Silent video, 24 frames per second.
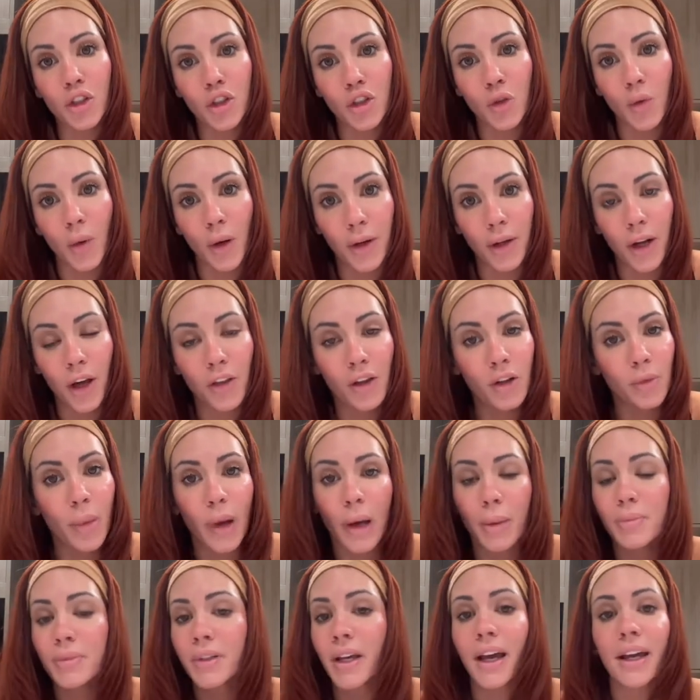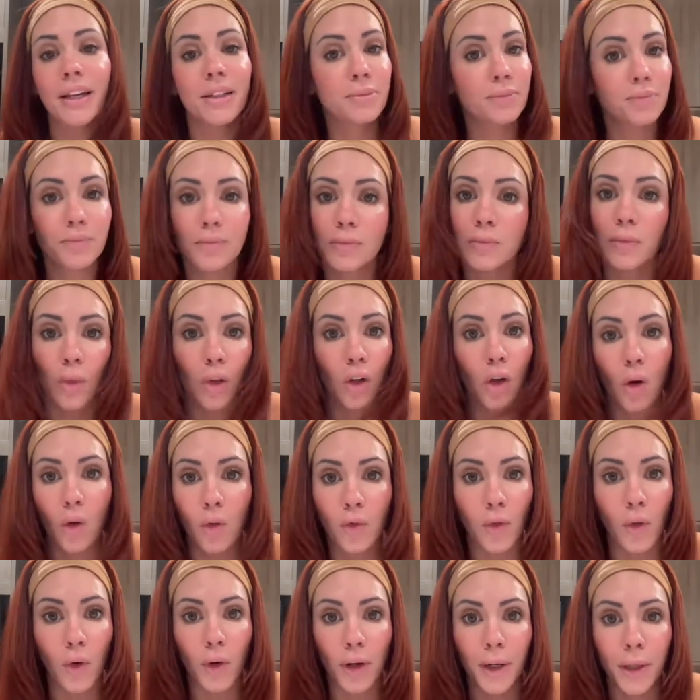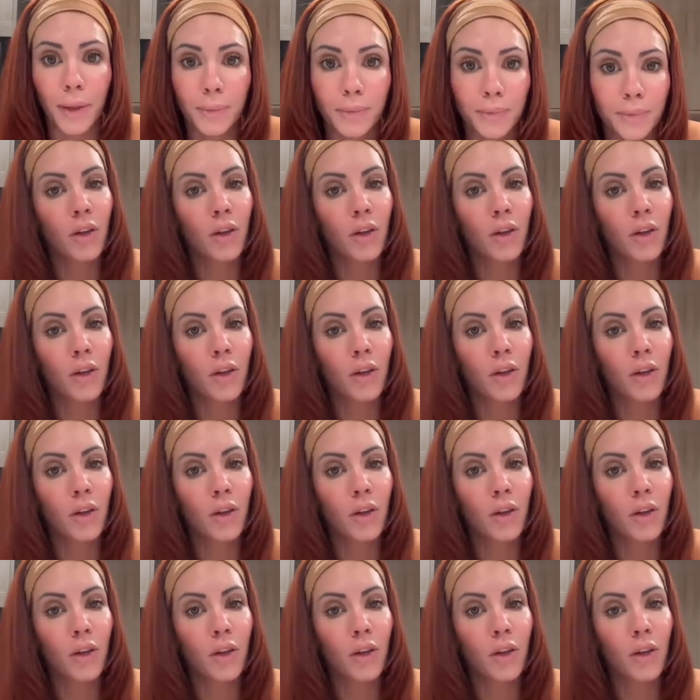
to another peptide, go for it.